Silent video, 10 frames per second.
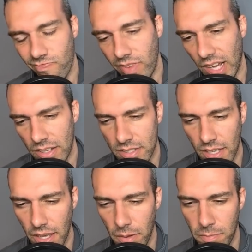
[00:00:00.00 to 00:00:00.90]
would say
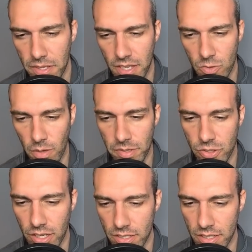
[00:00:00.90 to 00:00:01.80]
I would be safe swapping
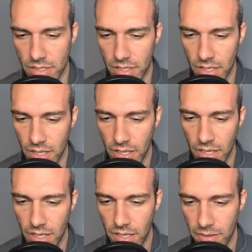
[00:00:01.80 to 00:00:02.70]
Jellicent.
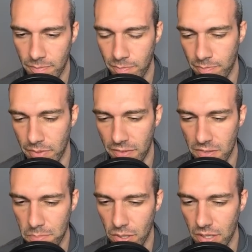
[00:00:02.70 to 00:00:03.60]
But if you
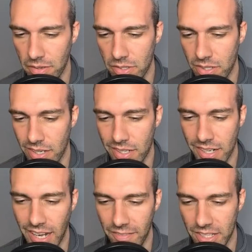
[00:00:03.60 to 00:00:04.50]
pull out a Dark,
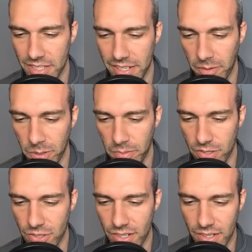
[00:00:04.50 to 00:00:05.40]
having the Dynamic
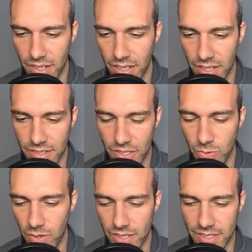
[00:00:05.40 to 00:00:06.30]
Punch on Dust
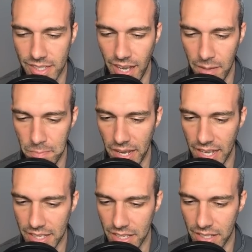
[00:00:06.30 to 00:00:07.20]
Noir is not bad
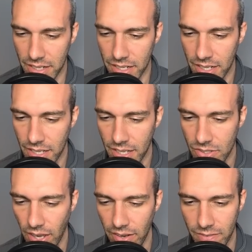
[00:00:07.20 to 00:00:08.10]
either.
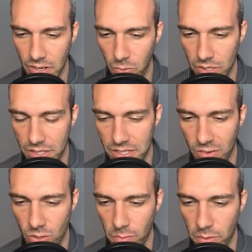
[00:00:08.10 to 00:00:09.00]
So I don't even know what the safe
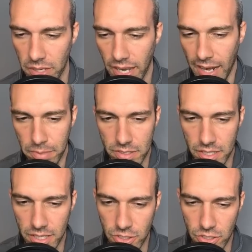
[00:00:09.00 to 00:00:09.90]
swap would be. I
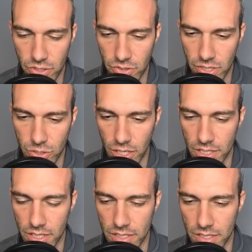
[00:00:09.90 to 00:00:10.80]
personally like just using
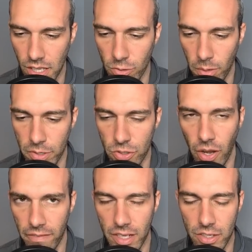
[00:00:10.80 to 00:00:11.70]
Jellicent as a safe swap because you
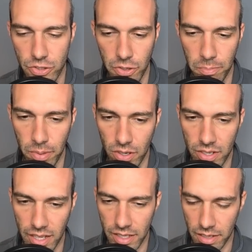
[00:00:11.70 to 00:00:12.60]
have the additional bulk,
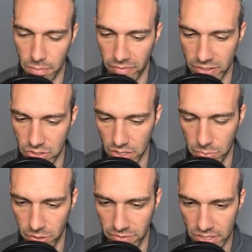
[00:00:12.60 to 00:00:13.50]
and I think it provides you a little
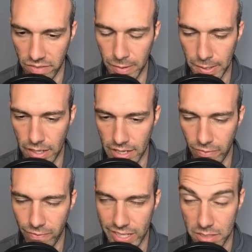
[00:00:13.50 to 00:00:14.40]
more
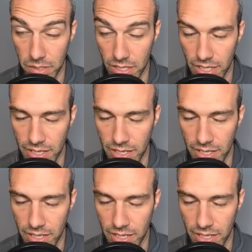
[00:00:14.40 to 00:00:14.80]
flexibility.